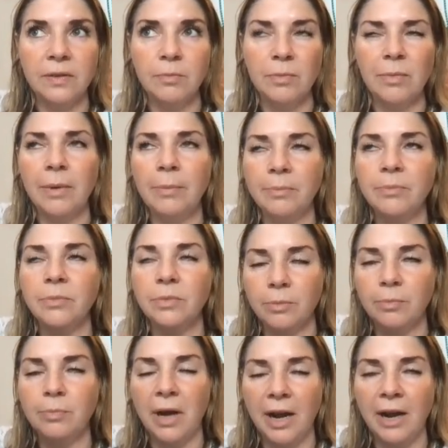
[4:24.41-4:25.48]
And I'm
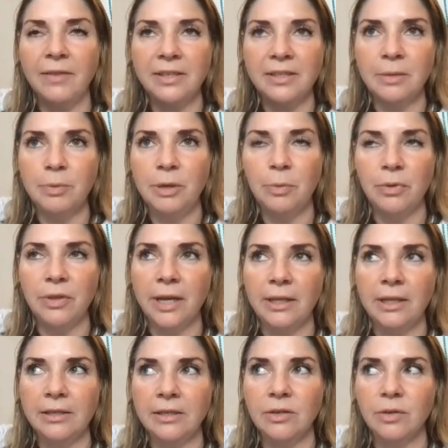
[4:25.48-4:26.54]
obviously the people
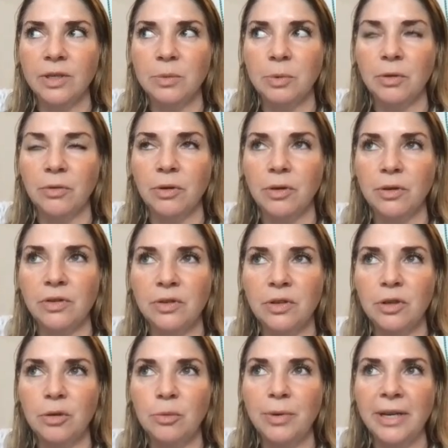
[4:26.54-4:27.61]
that listen to us both know this
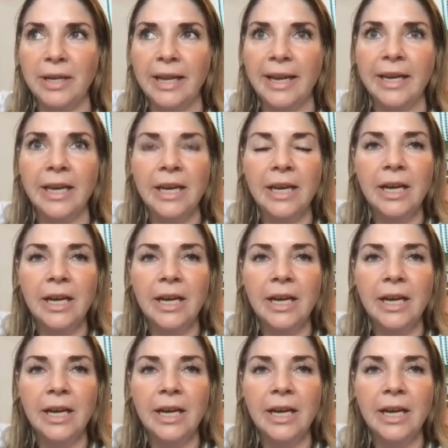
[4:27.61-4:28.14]
too, but like